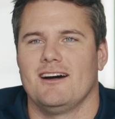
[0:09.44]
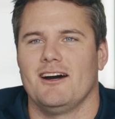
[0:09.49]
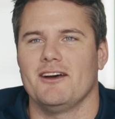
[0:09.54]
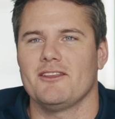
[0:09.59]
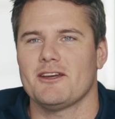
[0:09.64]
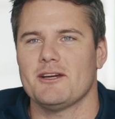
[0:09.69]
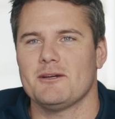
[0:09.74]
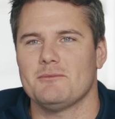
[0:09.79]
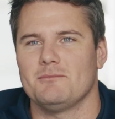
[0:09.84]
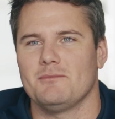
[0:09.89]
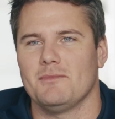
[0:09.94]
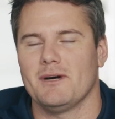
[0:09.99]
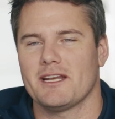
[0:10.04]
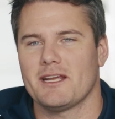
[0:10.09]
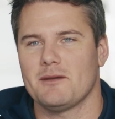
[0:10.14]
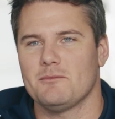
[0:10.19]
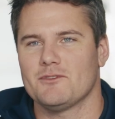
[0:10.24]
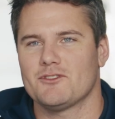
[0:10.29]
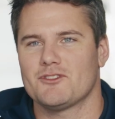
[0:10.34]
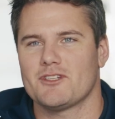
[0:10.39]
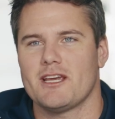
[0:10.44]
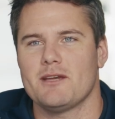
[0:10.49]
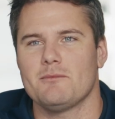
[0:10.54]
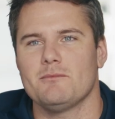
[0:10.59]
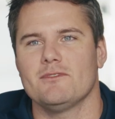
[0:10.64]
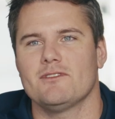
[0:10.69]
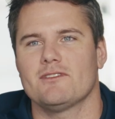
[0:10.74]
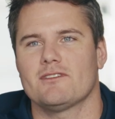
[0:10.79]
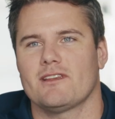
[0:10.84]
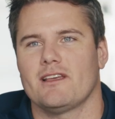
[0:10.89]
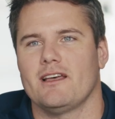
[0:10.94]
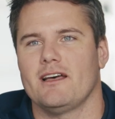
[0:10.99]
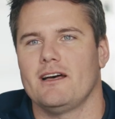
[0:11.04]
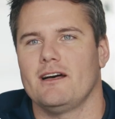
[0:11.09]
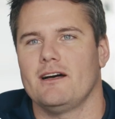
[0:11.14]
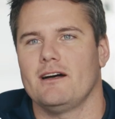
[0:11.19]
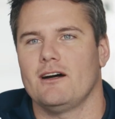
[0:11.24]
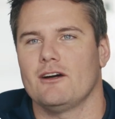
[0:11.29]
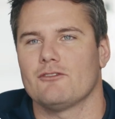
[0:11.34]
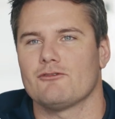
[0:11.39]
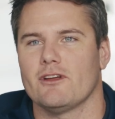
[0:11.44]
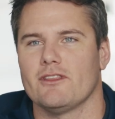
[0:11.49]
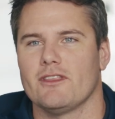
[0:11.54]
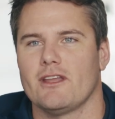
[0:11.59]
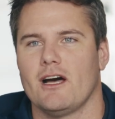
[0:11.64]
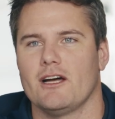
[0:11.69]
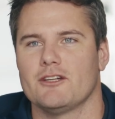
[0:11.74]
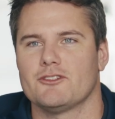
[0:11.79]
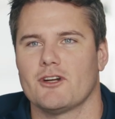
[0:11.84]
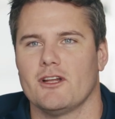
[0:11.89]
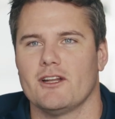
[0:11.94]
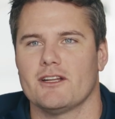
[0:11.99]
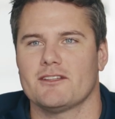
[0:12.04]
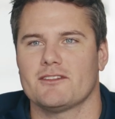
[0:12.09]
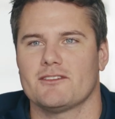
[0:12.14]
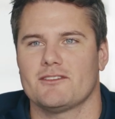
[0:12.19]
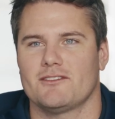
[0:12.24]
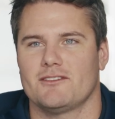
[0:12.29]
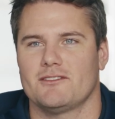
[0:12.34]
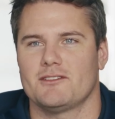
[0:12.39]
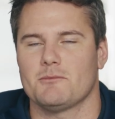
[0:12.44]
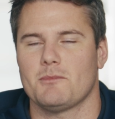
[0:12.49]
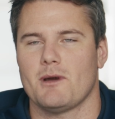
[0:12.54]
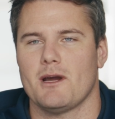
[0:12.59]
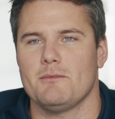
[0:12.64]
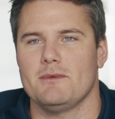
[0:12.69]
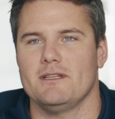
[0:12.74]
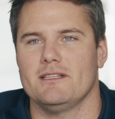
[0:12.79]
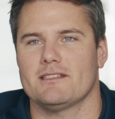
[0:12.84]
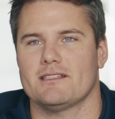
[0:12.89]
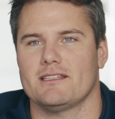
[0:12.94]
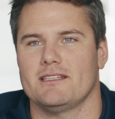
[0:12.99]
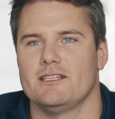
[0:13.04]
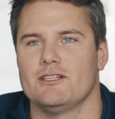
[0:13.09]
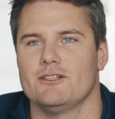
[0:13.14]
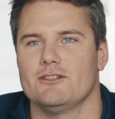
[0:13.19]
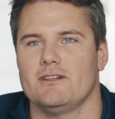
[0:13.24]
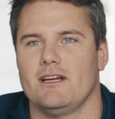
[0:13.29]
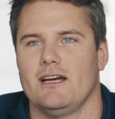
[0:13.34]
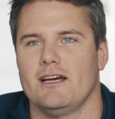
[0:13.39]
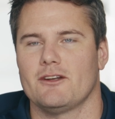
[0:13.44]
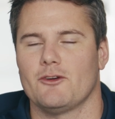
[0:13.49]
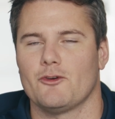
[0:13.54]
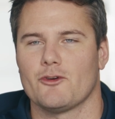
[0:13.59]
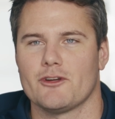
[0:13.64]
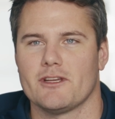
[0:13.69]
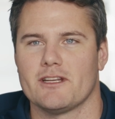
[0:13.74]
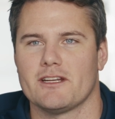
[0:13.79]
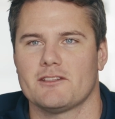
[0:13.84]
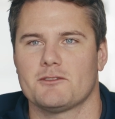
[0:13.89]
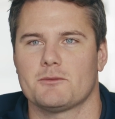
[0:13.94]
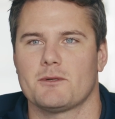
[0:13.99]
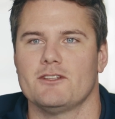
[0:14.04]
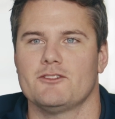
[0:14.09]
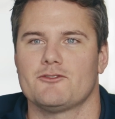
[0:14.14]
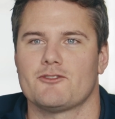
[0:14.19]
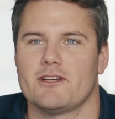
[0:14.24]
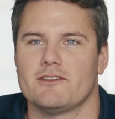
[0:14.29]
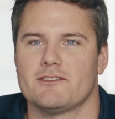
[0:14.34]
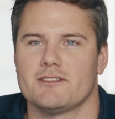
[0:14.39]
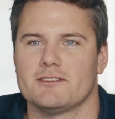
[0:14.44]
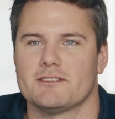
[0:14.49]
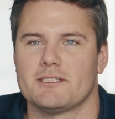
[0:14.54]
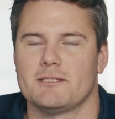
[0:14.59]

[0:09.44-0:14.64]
Hi there, my name's James. Uh, I run the hydraulics department here at Orient Express Racing